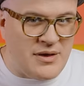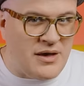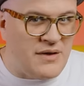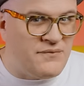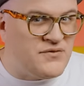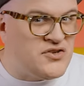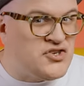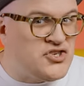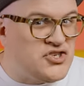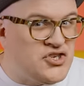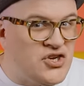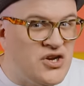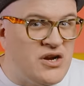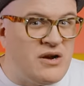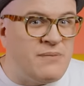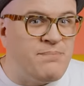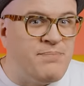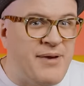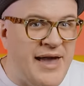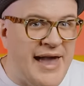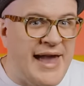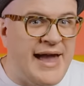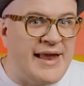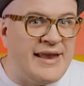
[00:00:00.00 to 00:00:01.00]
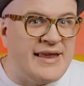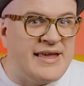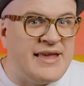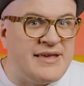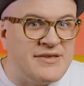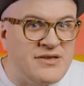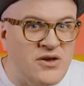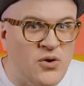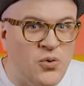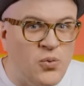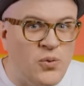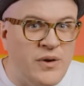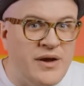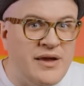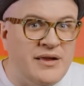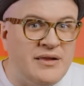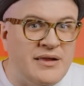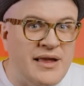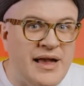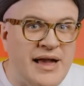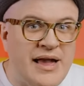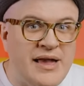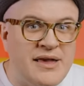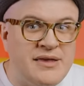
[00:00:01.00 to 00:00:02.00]
of sheer panic as he
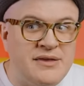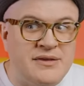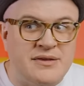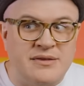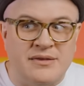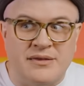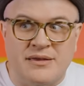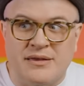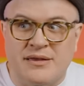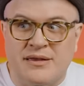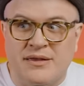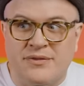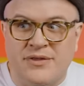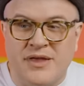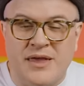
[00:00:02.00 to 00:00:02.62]
realized uh,